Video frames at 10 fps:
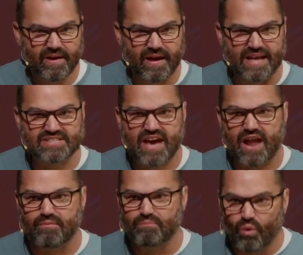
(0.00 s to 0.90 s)
It's
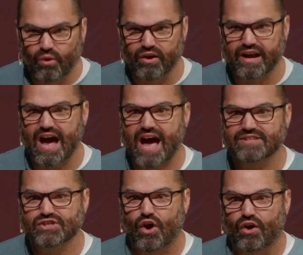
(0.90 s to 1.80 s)
got to mourn
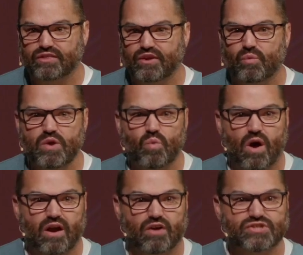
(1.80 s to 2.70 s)
God's heart that we
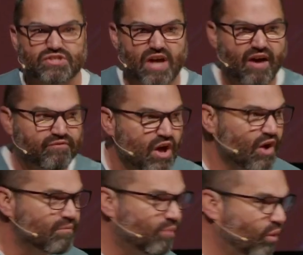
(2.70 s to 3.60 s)
want our stuff
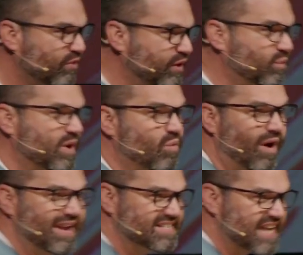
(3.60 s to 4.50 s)
more than we
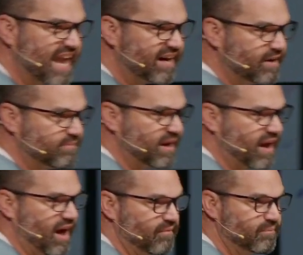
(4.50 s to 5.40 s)
want his kingdom to
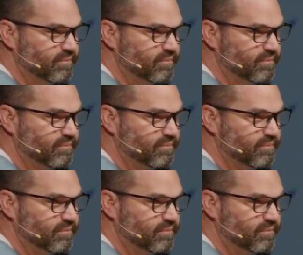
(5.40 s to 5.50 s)
come.